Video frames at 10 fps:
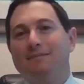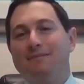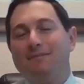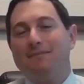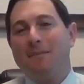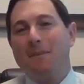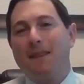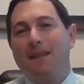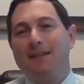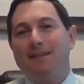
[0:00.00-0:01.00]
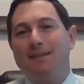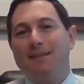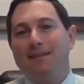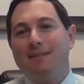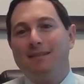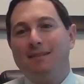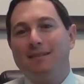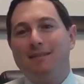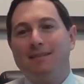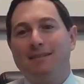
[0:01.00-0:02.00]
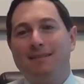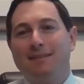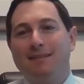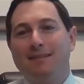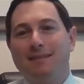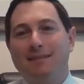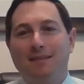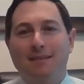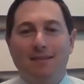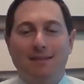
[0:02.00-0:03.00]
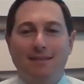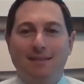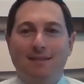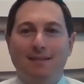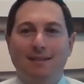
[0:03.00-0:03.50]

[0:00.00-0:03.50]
The person shown says nothing.